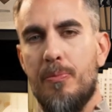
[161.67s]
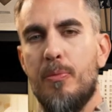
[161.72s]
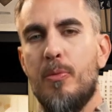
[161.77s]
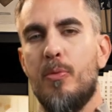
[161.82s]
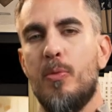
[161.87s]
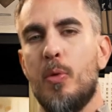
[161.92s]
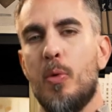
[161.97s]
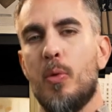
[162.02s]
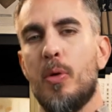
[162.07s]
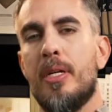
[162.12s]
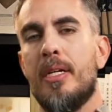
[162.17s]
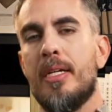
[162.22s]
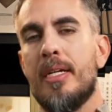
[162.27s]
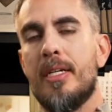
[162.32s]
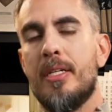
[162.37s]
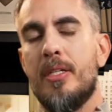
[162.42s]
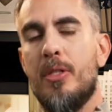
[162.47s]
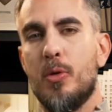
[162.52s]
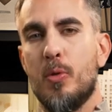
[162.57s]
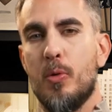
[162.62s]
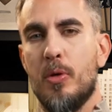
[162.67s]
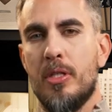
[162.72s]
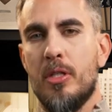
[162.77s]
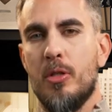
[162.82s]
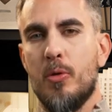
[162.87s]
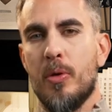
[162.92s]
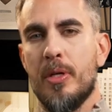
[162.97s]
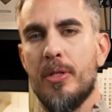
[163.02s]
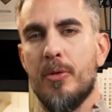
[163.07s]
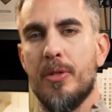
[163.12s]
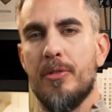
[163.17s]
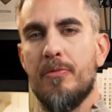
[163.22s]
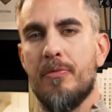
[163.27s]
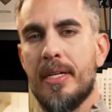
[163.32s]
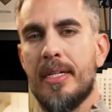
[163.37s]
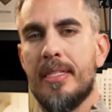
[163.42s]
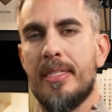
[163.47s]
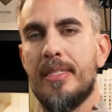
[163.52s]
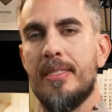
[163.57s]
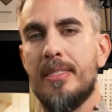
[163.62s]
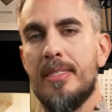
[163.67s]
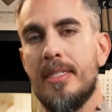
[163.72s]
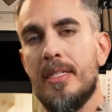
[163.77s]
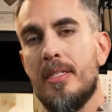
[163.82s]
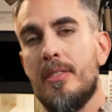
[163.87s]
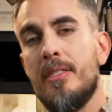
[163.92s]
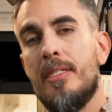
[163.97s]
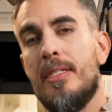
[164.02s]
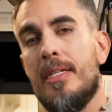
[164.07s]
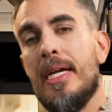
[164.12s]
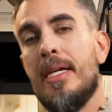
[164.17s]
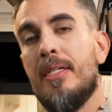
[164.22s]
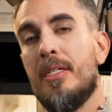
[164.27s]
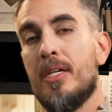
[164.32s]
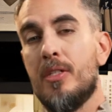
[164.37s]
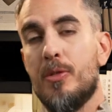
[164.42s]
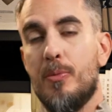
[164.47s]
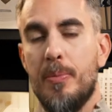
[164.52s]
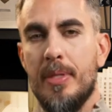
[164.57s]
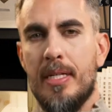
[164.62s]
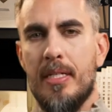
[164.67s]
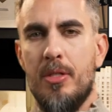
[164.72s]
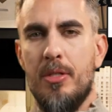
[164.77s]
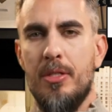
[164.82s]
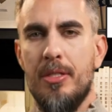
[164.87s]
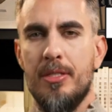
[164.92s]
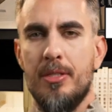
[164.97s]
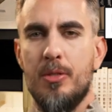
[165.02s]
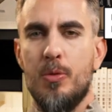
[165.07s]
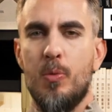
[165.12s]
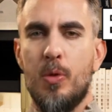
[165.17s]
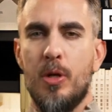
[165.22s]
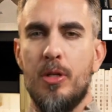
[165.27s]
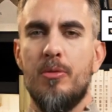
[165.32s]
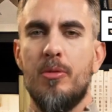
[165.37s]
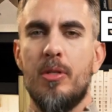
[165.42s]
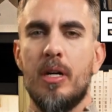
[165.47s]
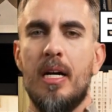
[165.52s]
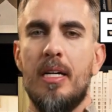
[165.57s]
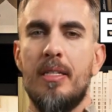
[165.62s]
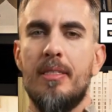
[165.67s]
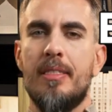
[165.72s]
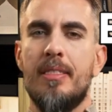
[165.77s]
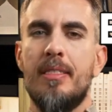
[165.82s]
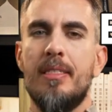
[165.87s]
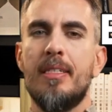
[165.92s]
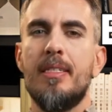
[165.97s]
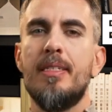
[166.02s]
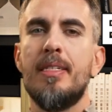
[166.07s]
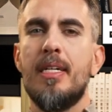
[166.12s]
Avoid doors directly facing stairs/elevators, wealth loss.